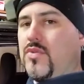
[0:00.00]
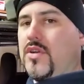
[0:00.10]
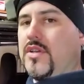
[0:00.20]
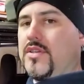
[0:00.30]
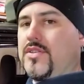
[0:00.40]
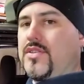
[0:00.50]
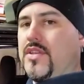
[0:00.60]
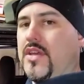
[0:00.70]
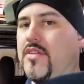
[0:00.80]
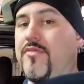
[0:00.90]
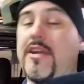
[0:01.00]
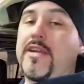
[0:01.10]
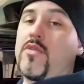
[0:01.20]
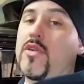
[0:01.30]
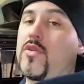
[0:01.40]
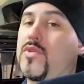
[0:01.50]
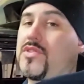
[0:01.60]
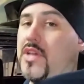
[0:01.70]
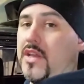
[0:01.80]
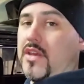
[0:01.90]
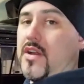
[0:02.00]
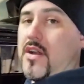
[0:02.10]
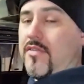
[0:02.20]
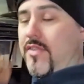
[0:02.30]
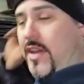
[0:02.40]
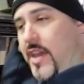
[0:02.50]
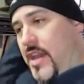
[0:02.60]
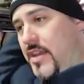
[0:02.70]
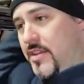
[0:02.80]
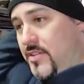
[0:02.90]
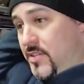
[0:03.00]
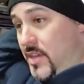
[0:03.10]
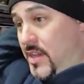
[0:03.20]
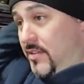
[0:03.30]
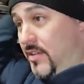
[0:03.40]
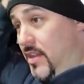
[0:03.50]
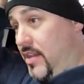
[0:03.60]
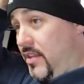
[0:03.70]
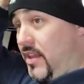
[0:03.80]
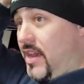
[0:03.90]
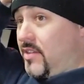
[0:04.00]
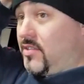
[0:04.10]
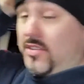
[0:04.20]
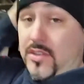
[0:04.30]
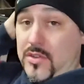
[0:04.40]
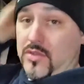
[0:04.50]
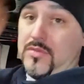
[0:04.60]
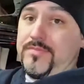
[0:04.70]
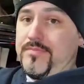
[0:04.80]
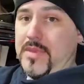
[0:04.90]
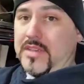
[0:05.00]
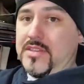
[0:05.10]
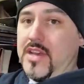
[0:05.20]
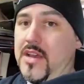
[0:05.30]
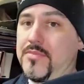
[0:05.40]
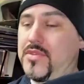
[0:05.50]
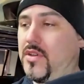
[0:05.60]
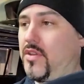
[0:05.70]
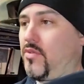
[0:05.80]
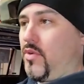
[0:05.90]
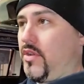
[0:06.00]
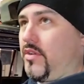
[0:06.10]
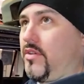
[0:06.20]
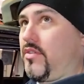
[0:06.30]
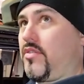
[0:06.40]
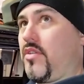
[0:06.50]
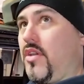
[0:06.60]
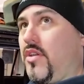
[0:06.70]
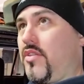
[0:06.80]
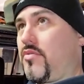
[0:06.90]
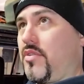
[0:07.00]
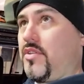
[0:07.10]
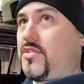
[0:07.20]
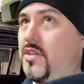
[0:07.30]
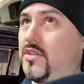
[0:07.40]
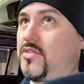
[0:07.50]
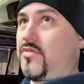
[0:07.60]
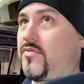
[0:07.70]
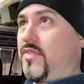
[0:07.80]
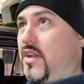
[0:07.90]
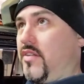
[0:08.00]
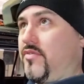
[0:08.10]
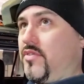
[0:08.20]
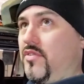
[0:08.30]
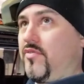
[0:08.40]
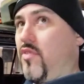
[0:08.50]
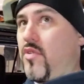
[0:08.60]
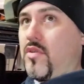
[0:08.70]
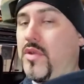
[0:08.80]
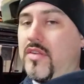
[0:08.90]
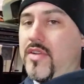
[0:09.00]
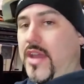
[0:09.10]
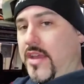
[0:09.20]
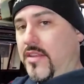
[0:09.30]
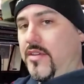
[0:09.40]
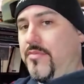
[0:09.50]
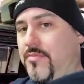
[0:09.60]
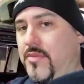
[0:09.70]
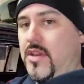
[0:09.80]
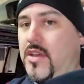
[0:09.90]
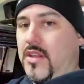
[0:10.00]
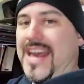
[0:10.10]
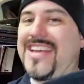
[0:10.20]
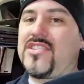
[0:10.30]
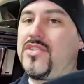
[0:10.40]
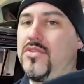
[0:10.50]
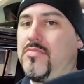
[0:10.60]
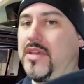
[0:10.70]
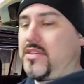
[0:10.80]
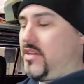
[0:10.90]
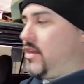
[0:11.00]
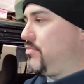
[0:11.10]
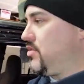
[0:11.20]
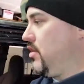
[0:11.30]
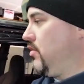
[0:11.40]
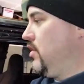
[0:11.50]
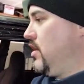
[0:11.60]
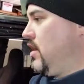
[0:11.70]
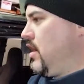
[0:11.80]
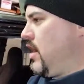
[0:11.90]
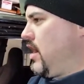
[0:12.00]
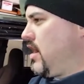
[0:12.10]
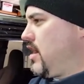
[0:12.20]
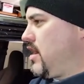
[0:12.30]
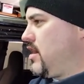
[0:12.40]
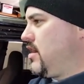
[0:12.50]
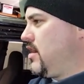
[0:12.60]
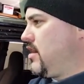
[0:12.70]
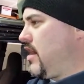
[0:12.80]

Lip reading: was that the firing order was slightly off. I had it set the last two mixed up. So the 1, 3, 6, 5, 2, 4, or whatever, I had the last two mixed up. So I